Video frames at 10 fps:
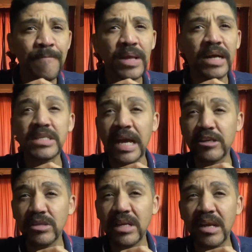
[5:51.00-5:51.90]
A
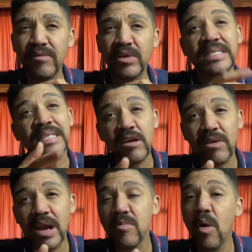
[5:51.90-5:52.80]
scheduled delivery is 10
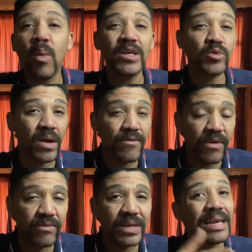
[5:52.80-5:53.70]
Rand more, was
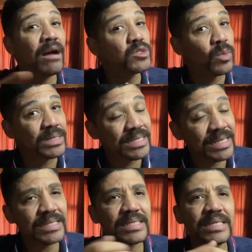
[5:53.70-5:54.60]
150. Now it's
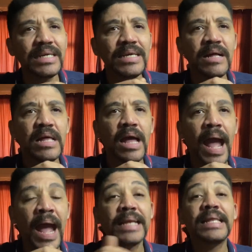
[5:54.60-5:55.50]
160.
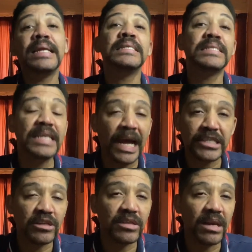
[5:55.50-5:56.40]
And then
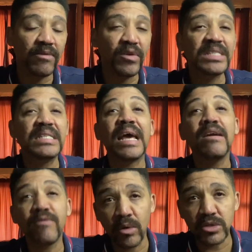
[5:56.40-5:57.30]
international deliveries,
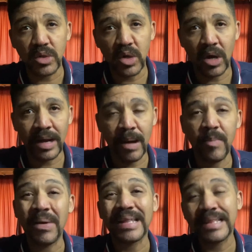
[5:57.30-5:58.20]
they've also gone
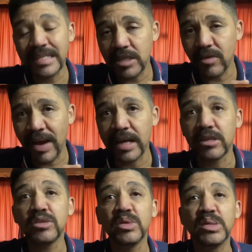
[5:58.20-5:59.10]
up by 30
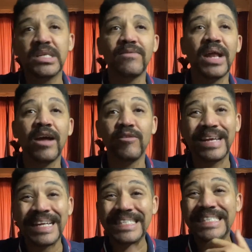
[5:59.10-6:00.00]
Rand to
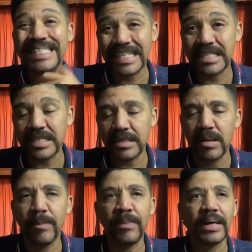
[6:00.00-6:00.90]
760
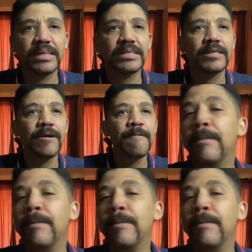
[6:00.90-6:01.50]
bucks.